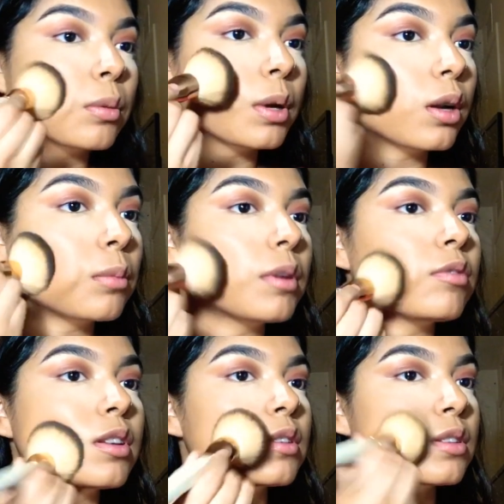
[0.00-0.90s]
for the powder on
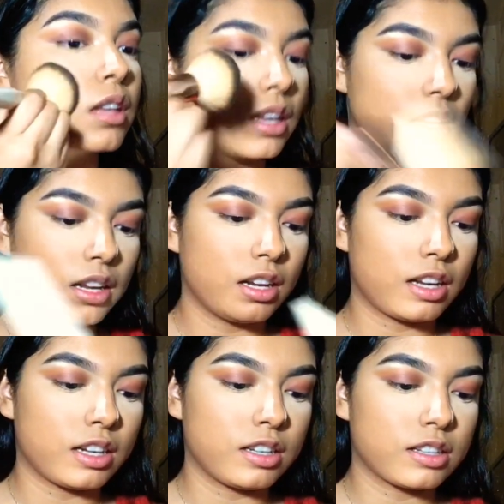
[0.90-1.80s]
my face.
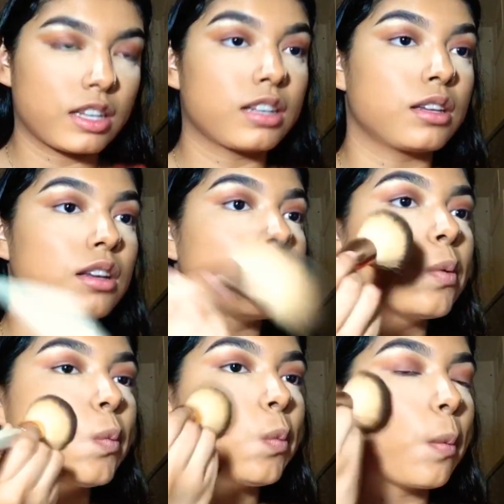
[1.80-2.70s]
And I just like to
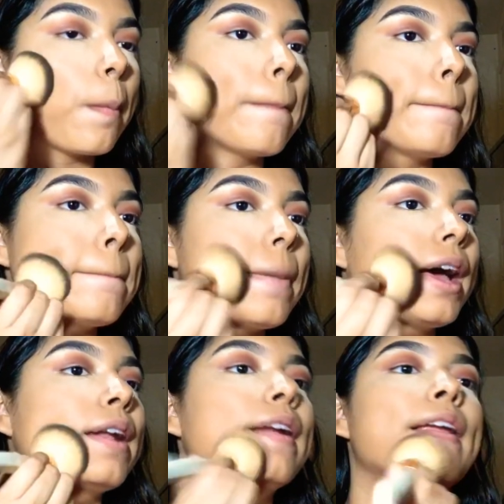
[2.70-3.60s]

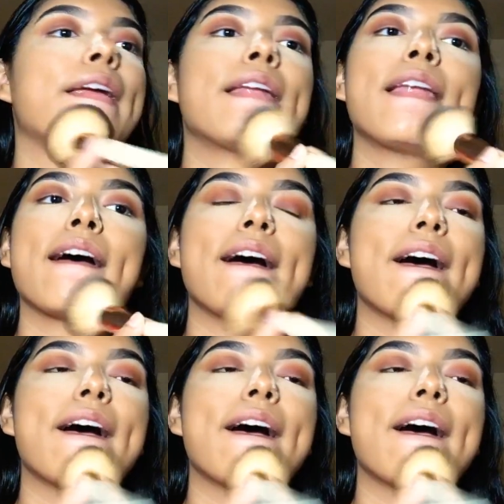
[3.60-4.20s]
pat it in,